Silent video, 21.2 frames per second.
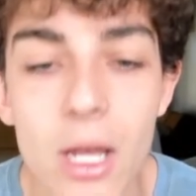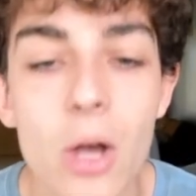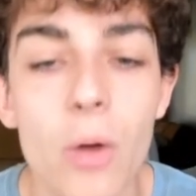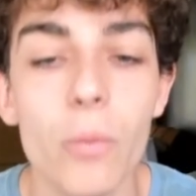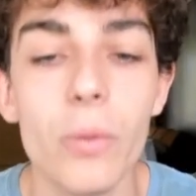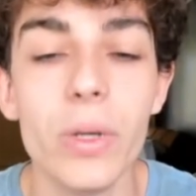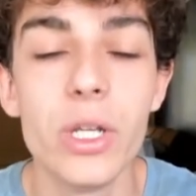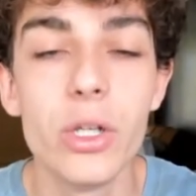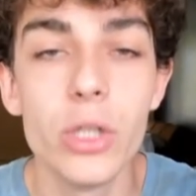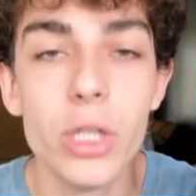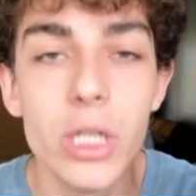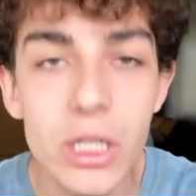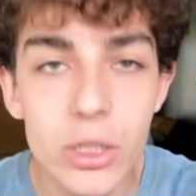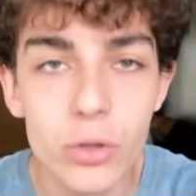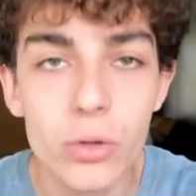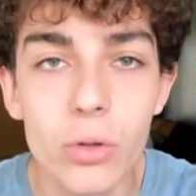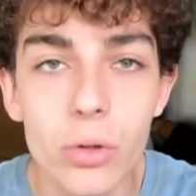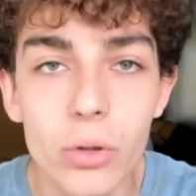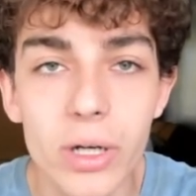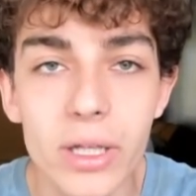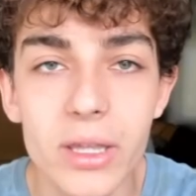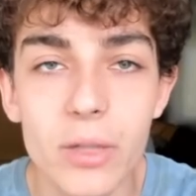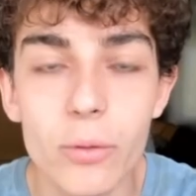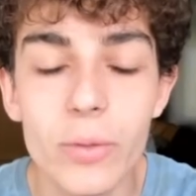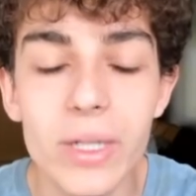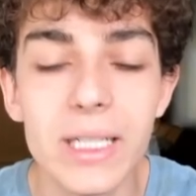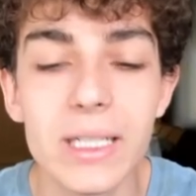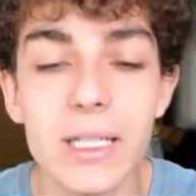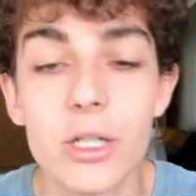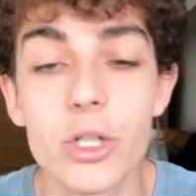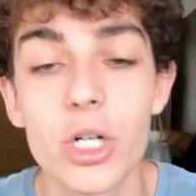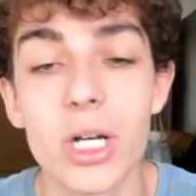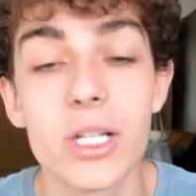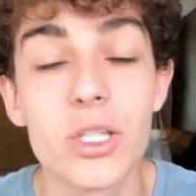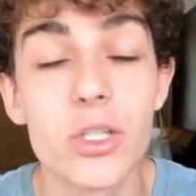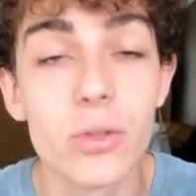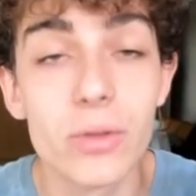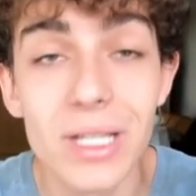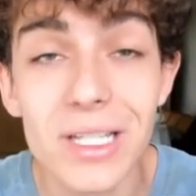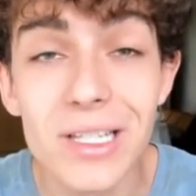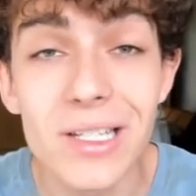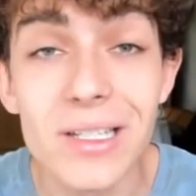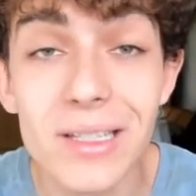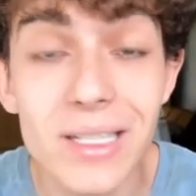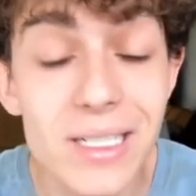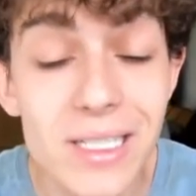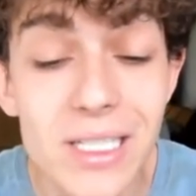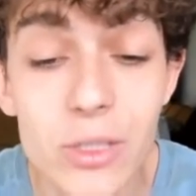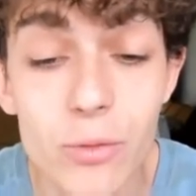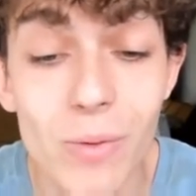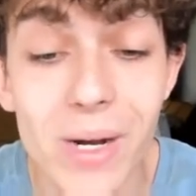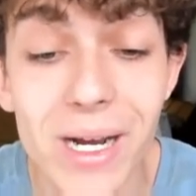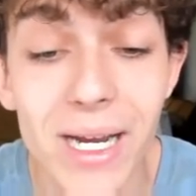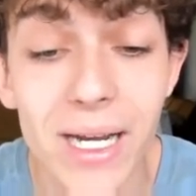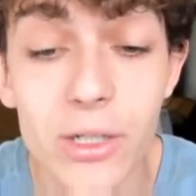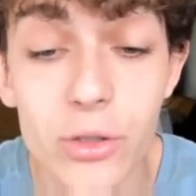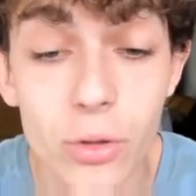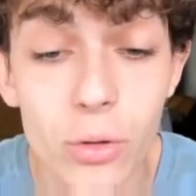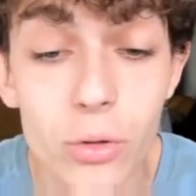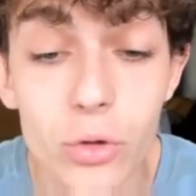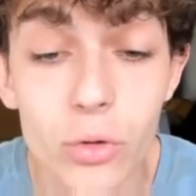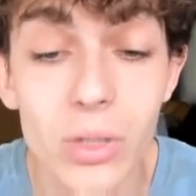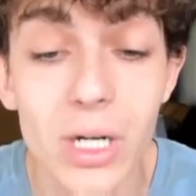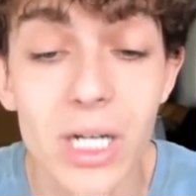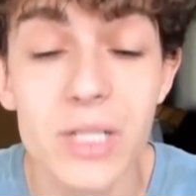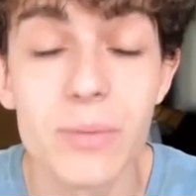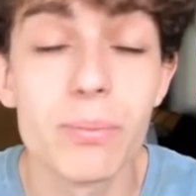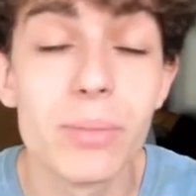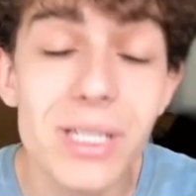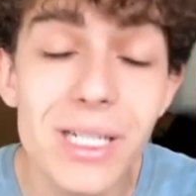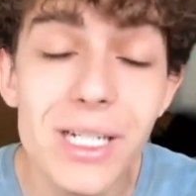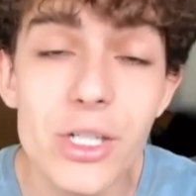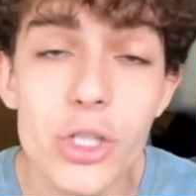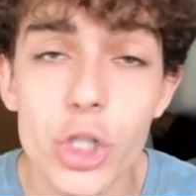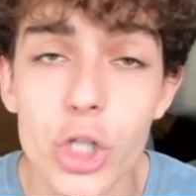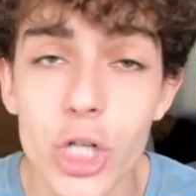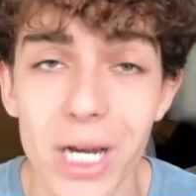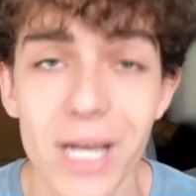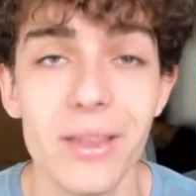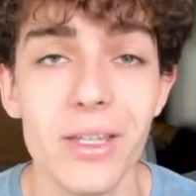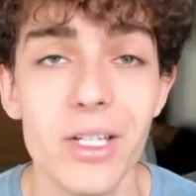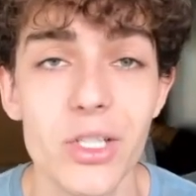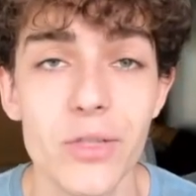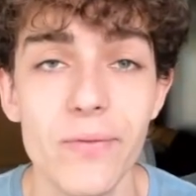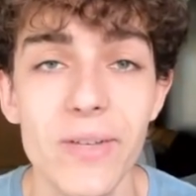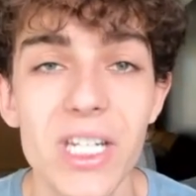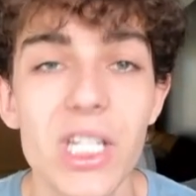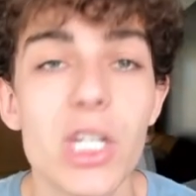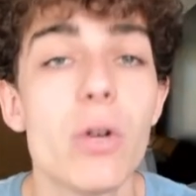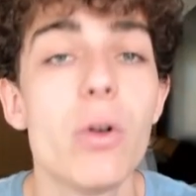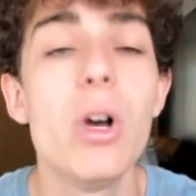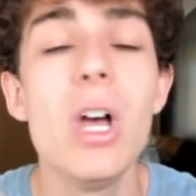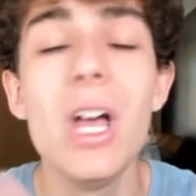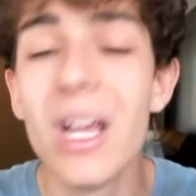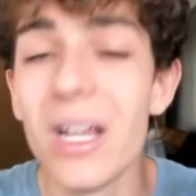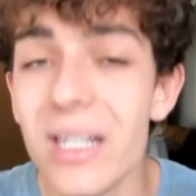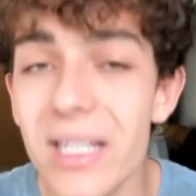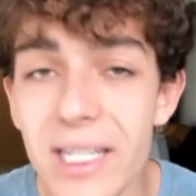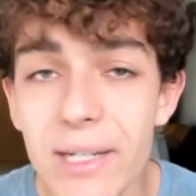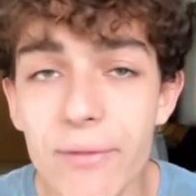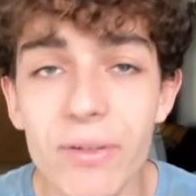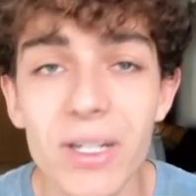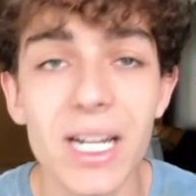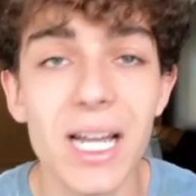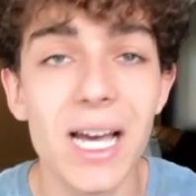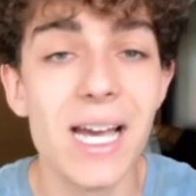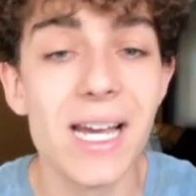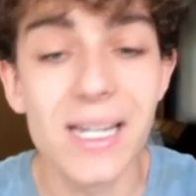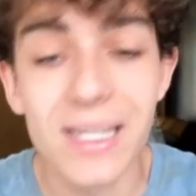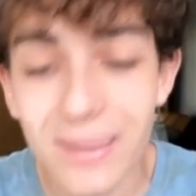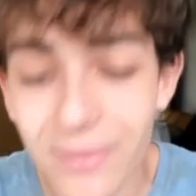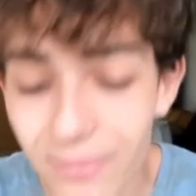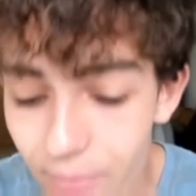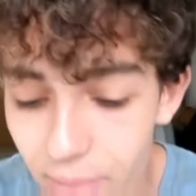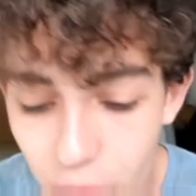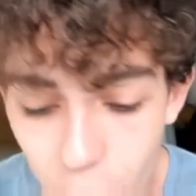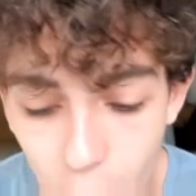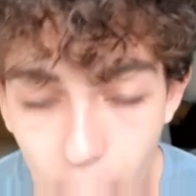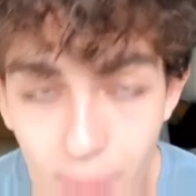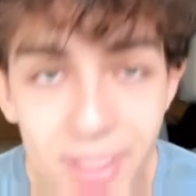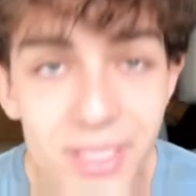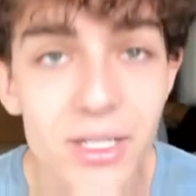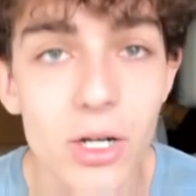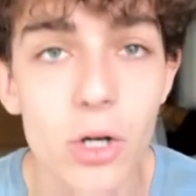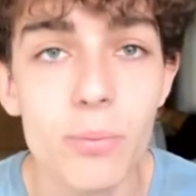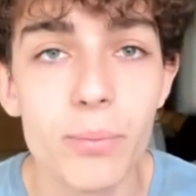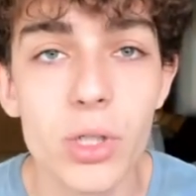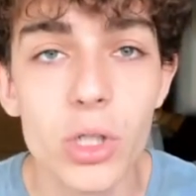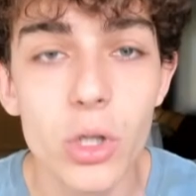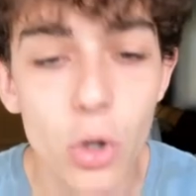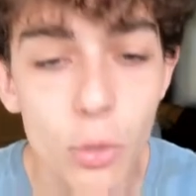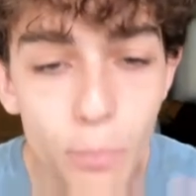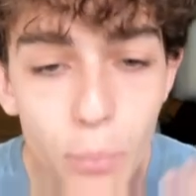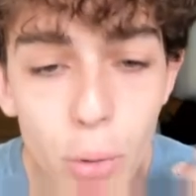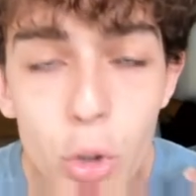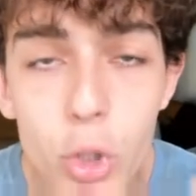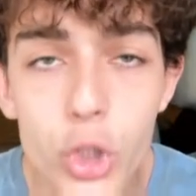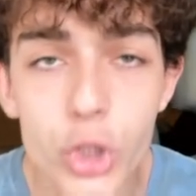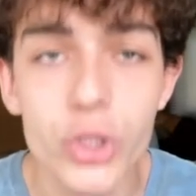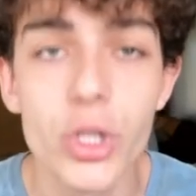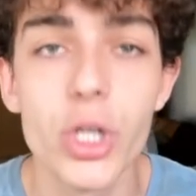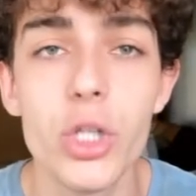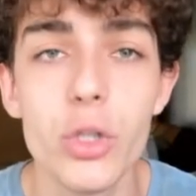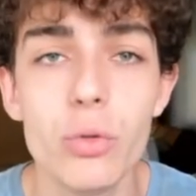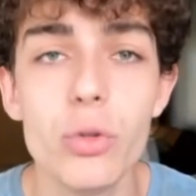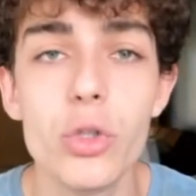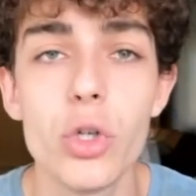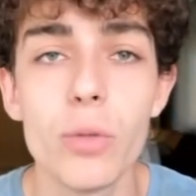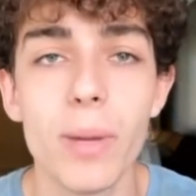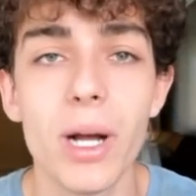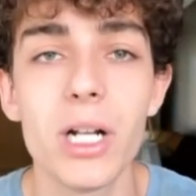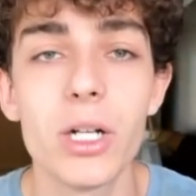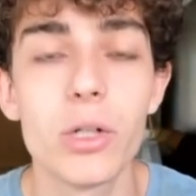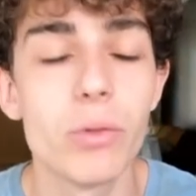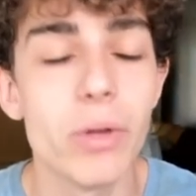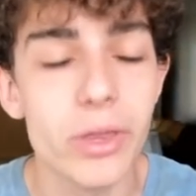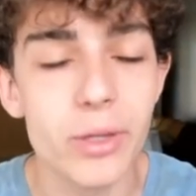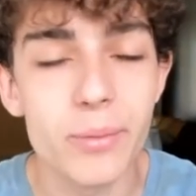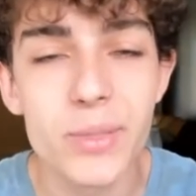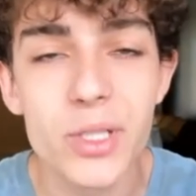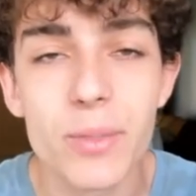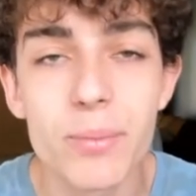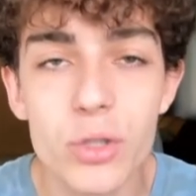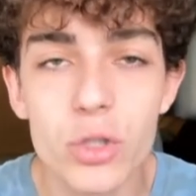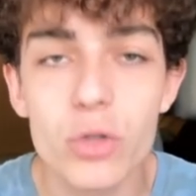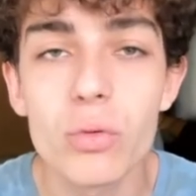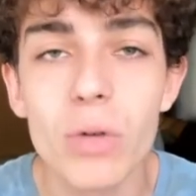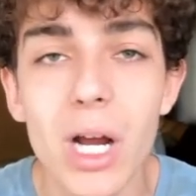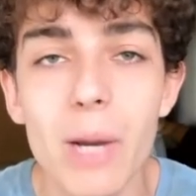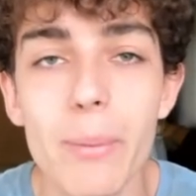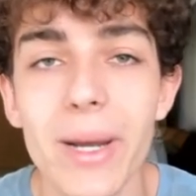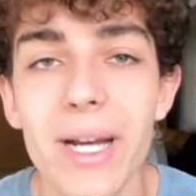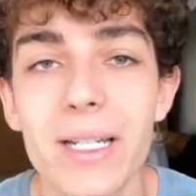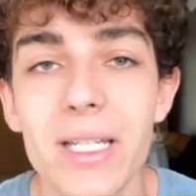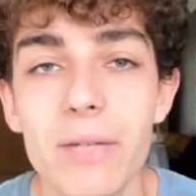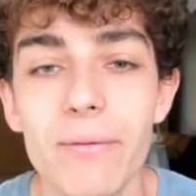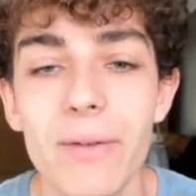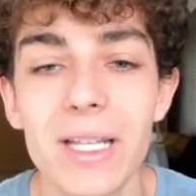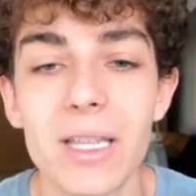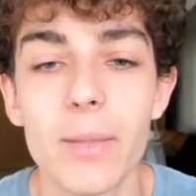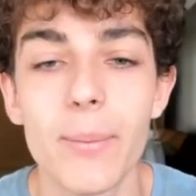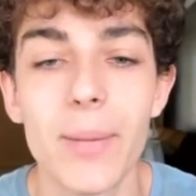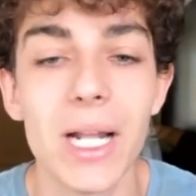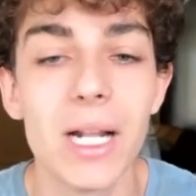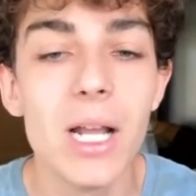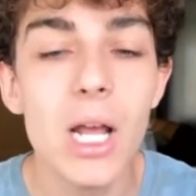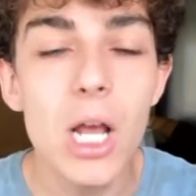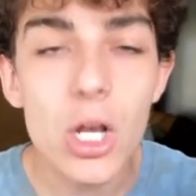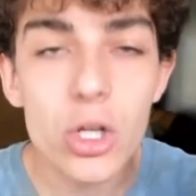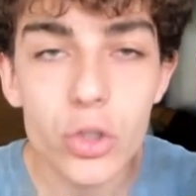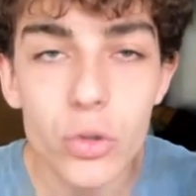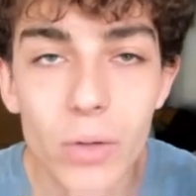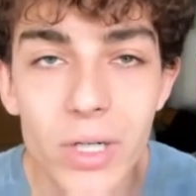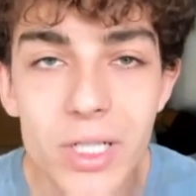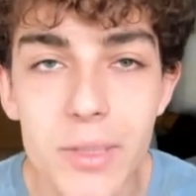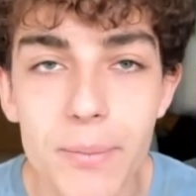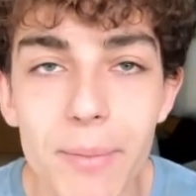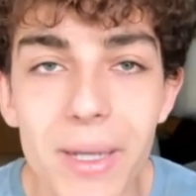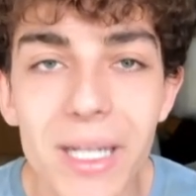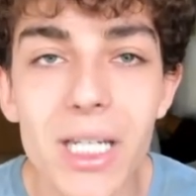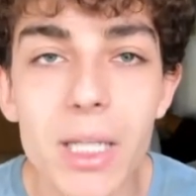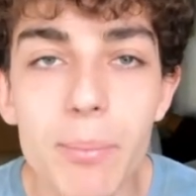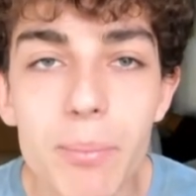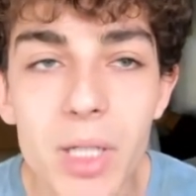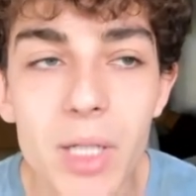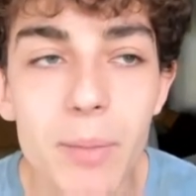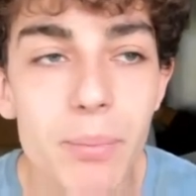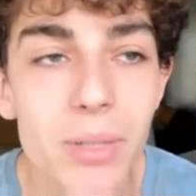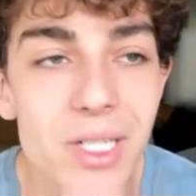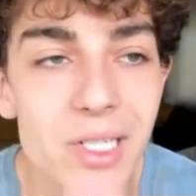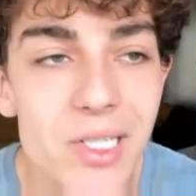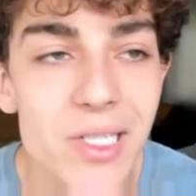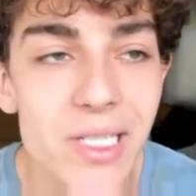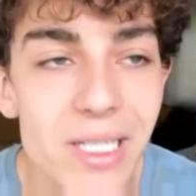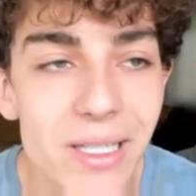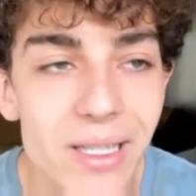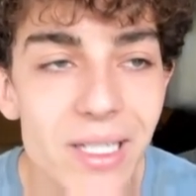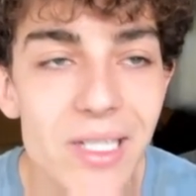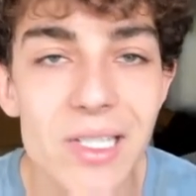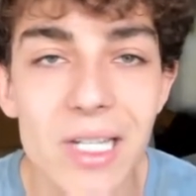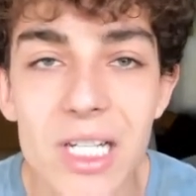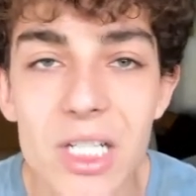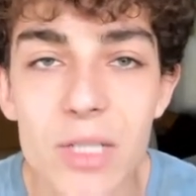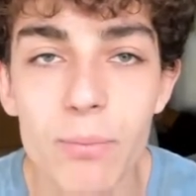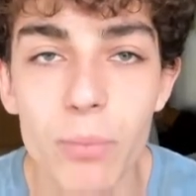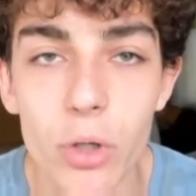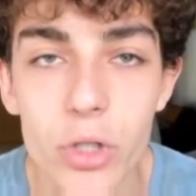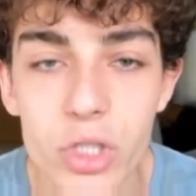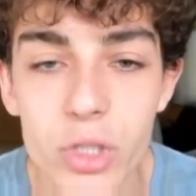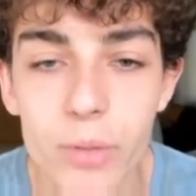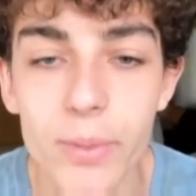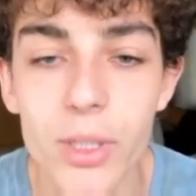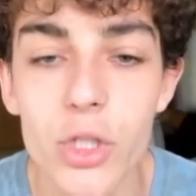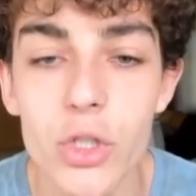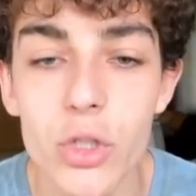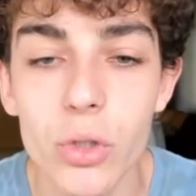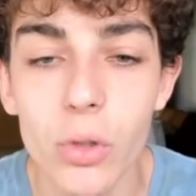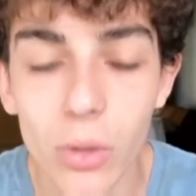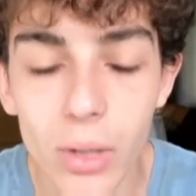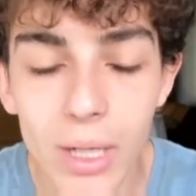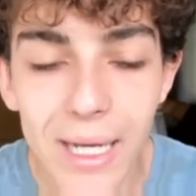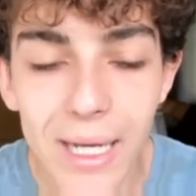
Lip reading: we need to look at the weekly chart. So this is why I told you guys, please share this video, leave a like, comment down below, push the YouTube algorithm, subscribe, activate the bell, so as many people see this as possible, so